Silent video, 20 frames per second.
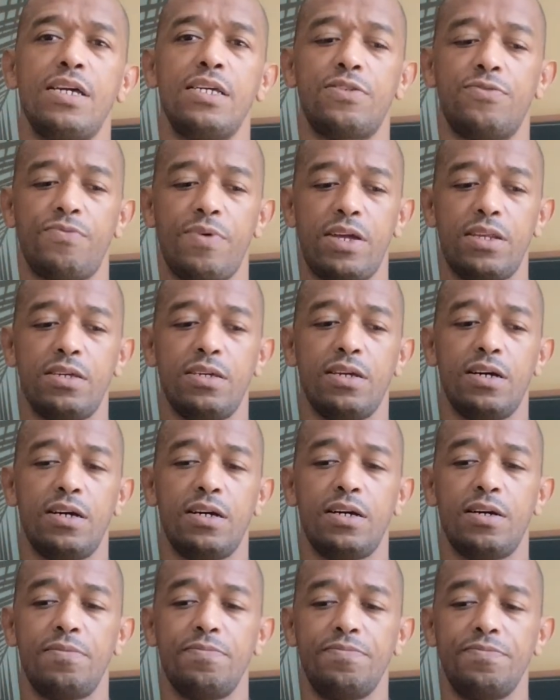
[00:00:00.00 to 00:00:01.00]
it's very
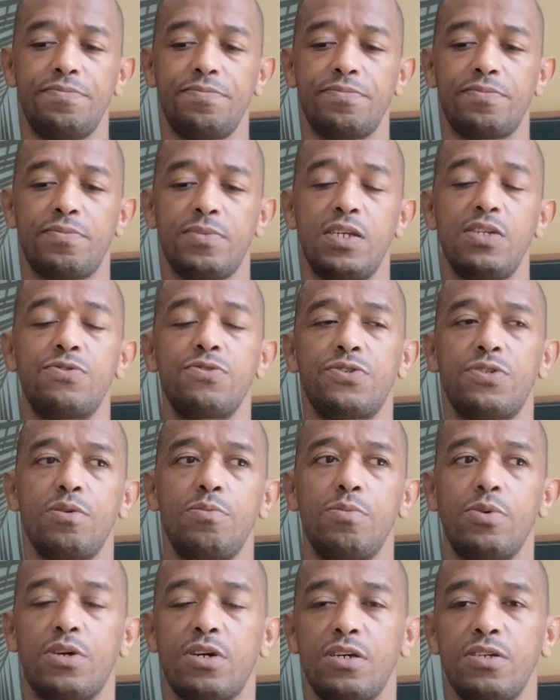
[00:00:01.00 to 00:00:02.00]

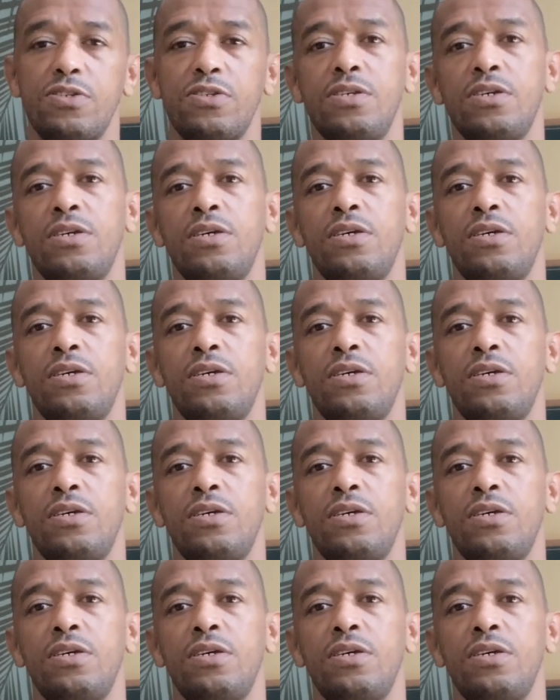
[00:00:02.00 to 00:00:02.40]
interesting because,